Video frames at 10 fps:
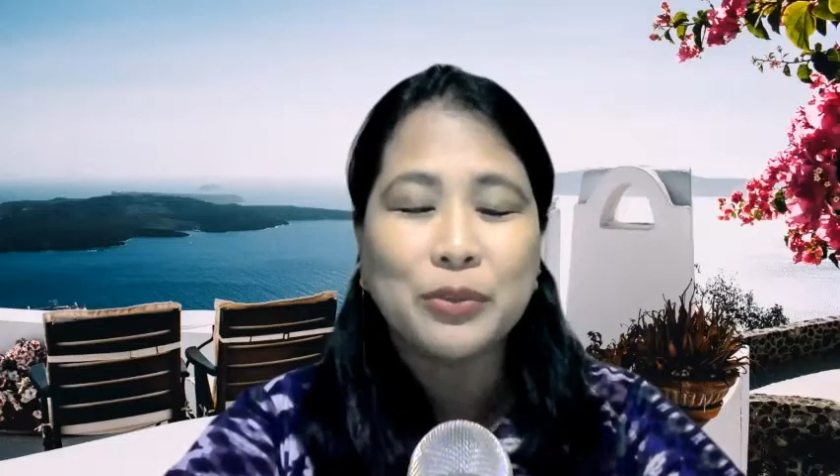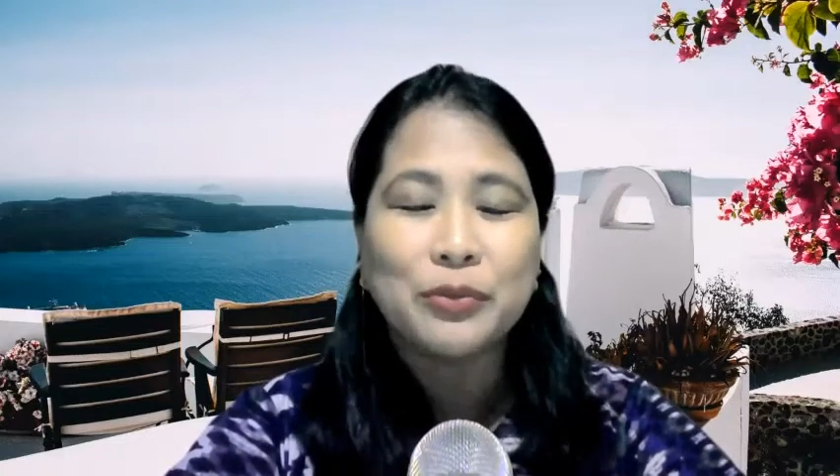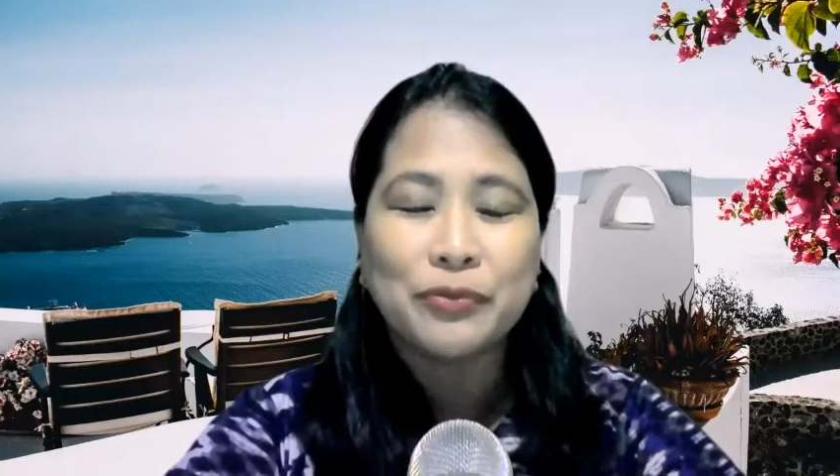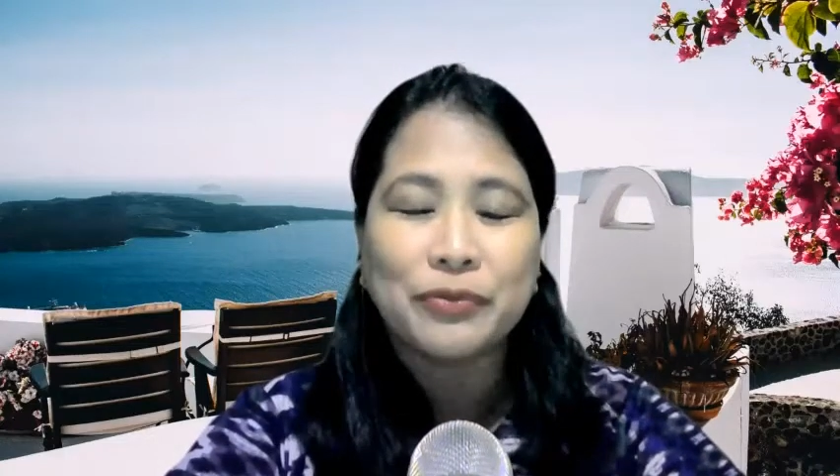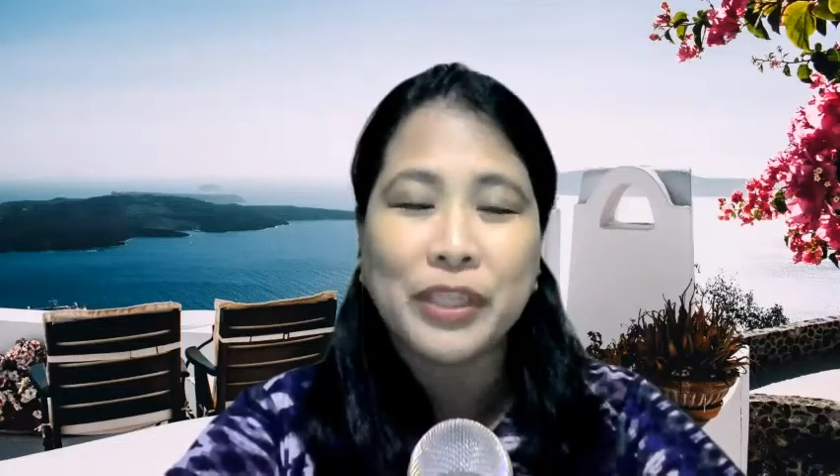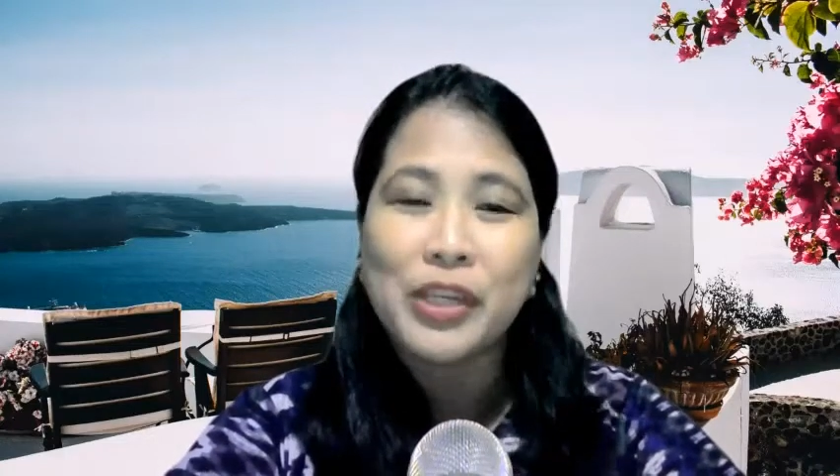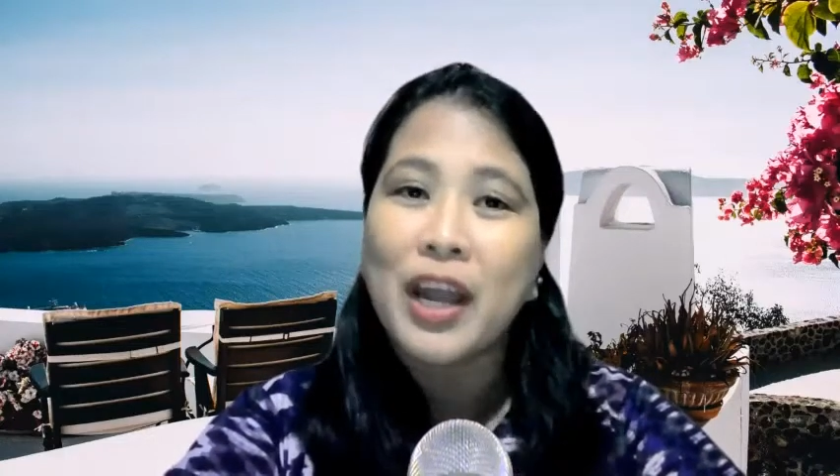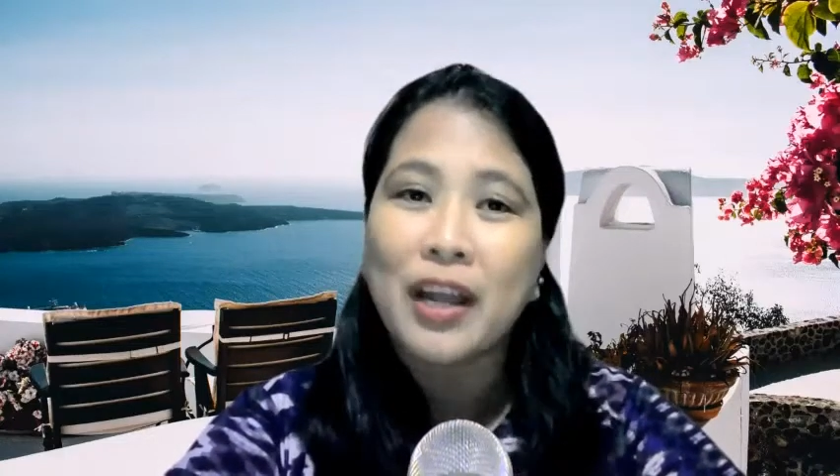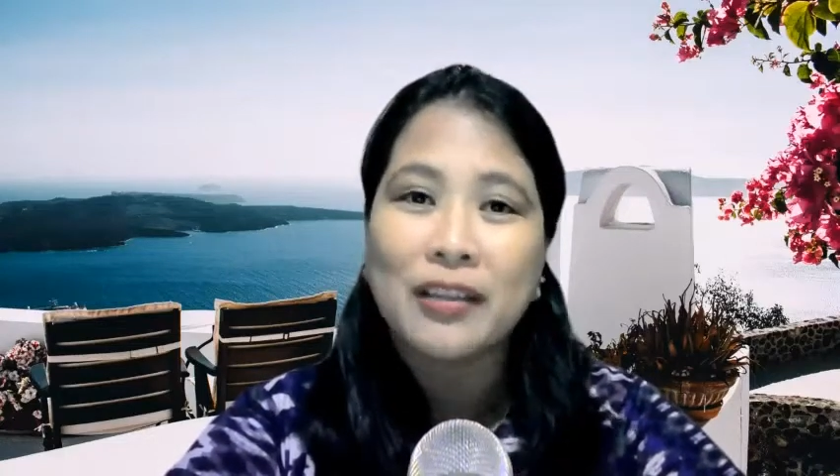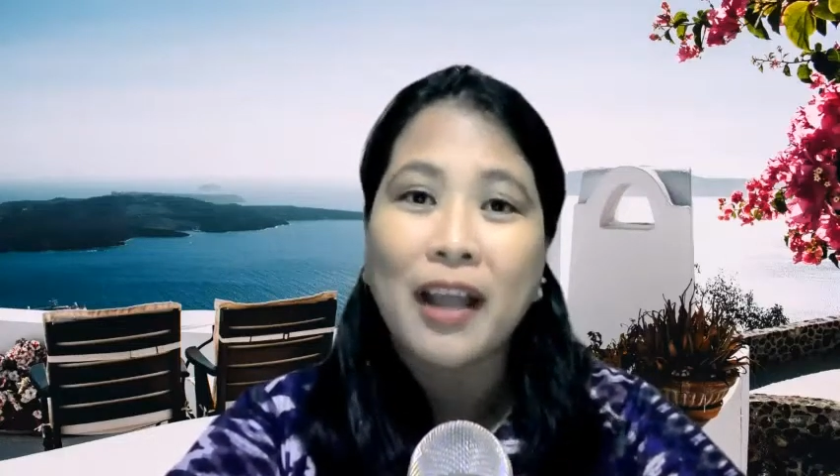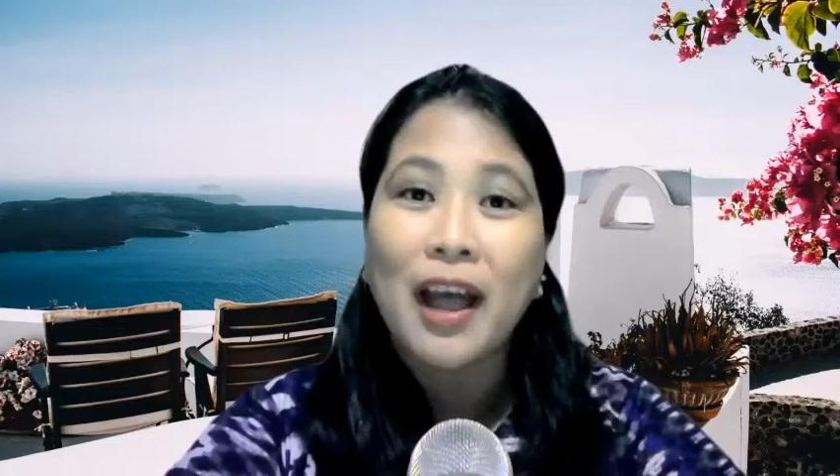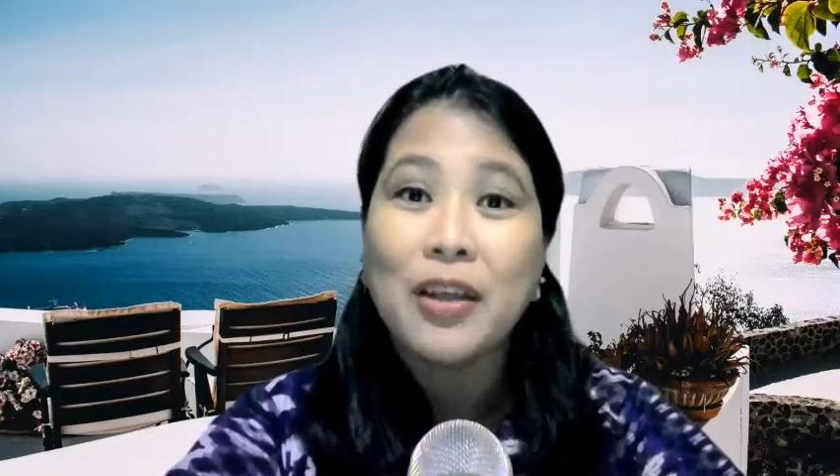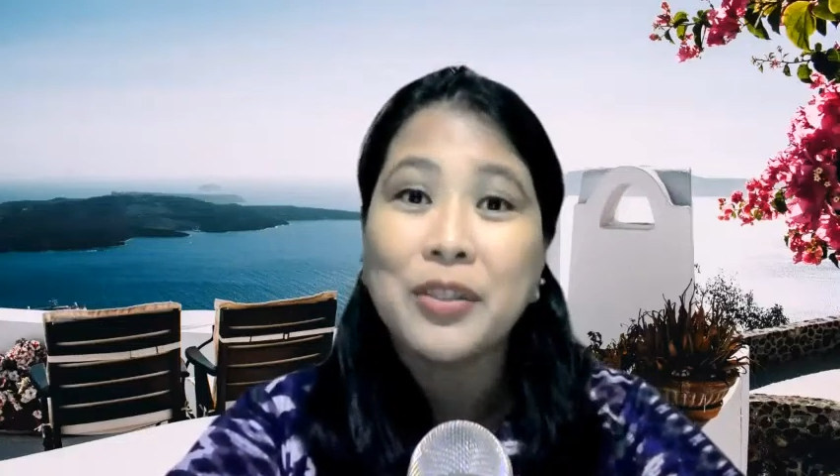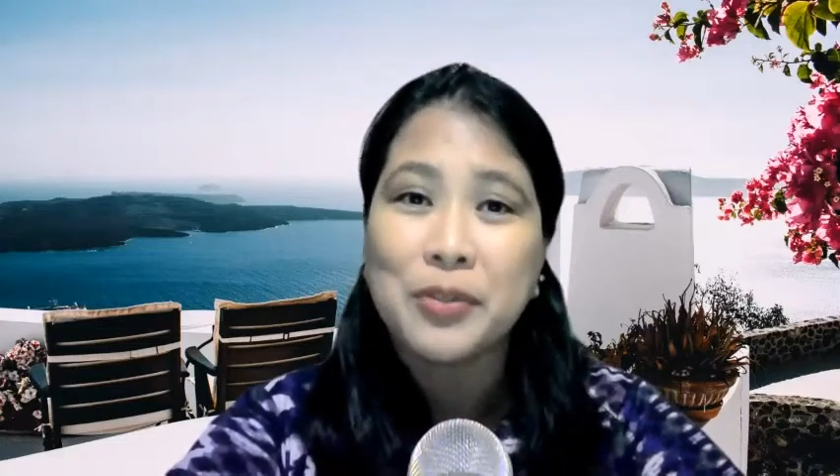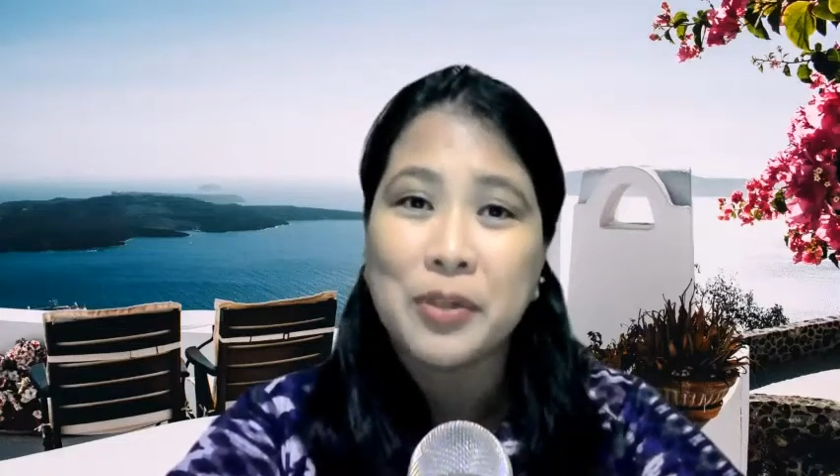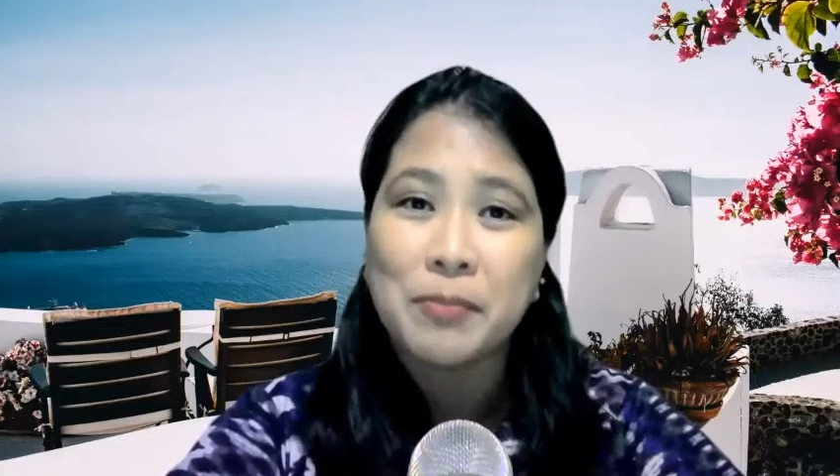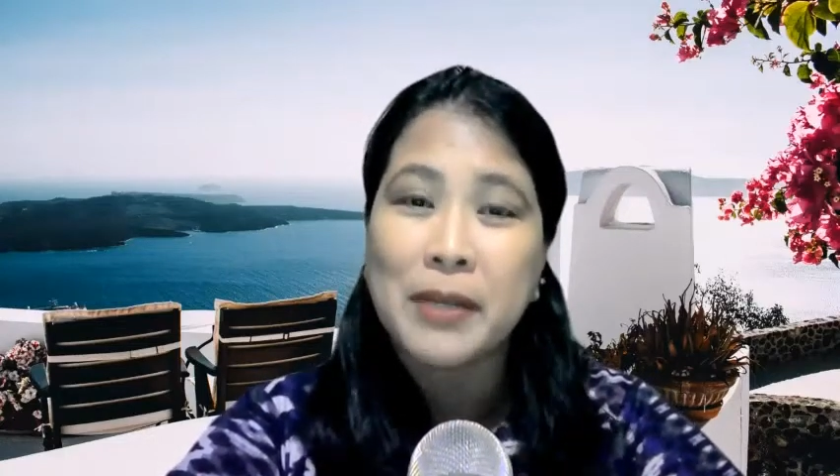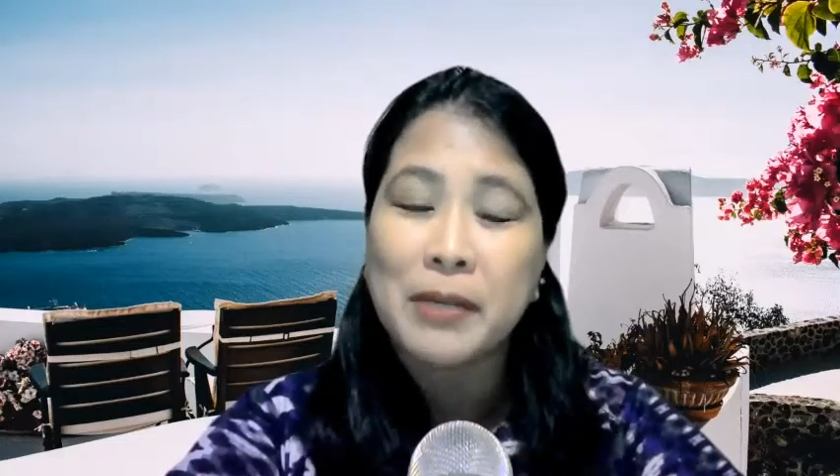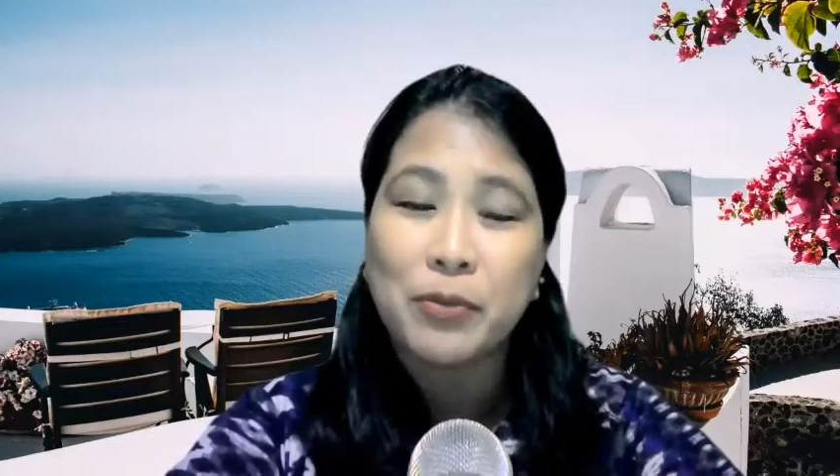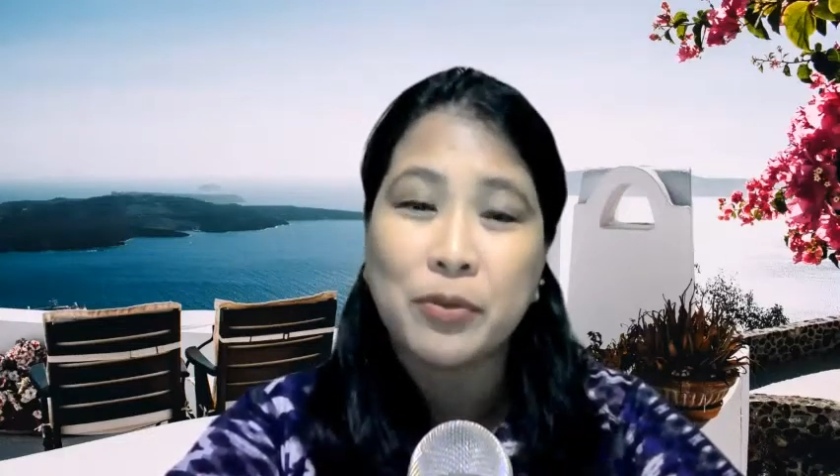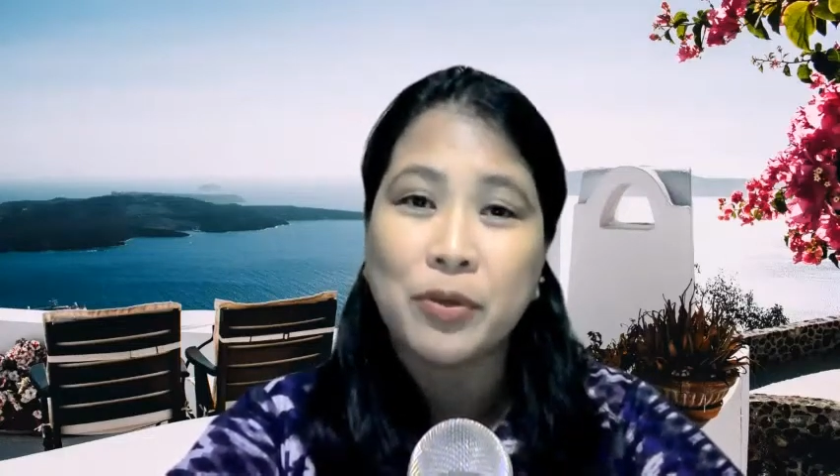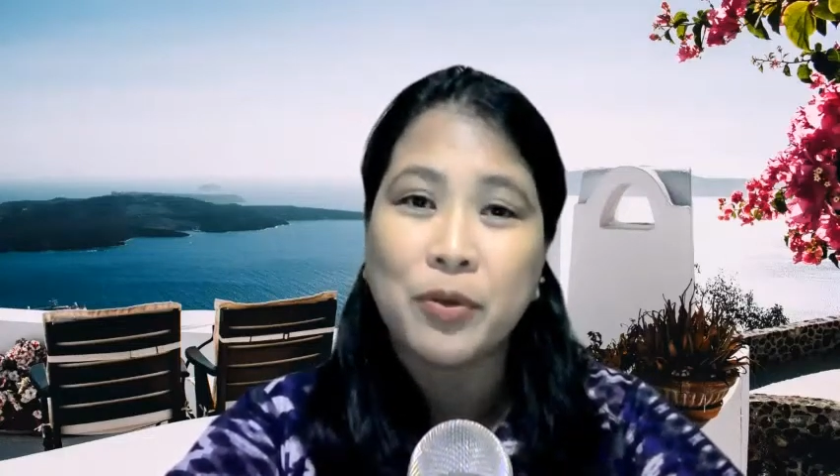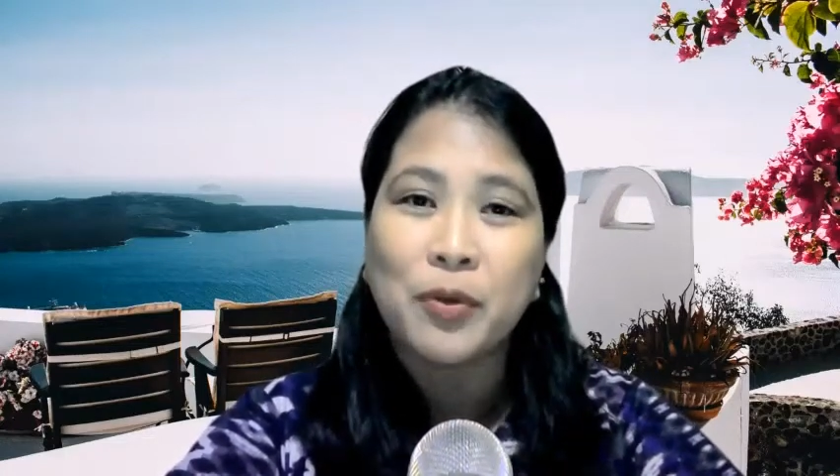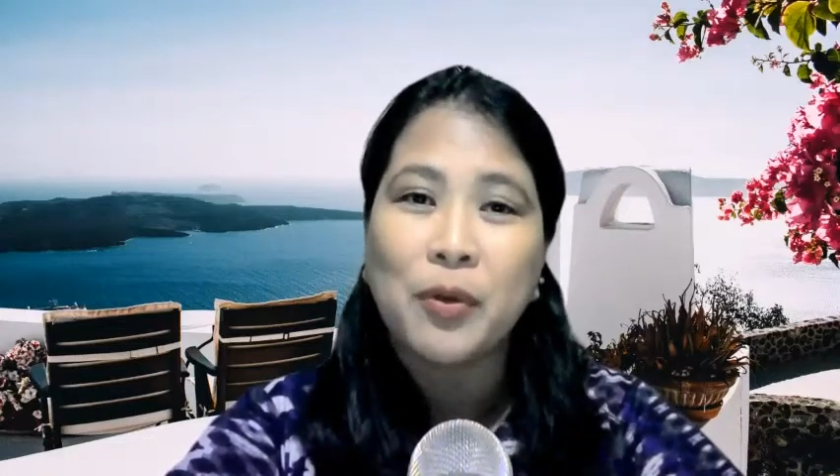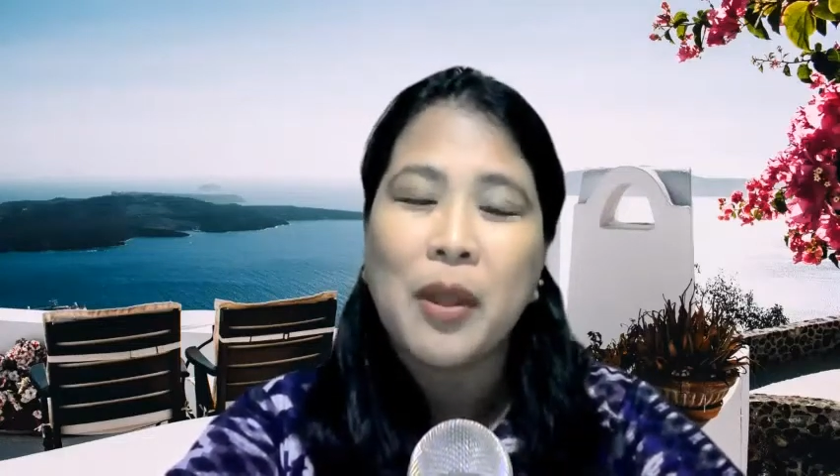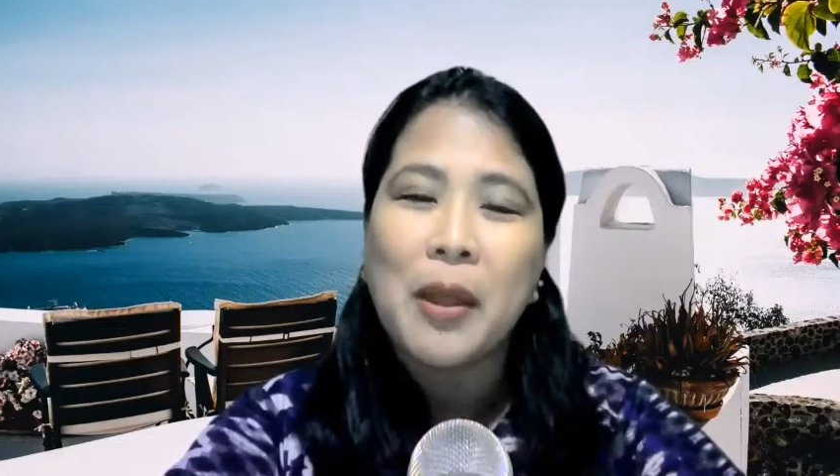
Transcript: to figure out how to repay Bruno,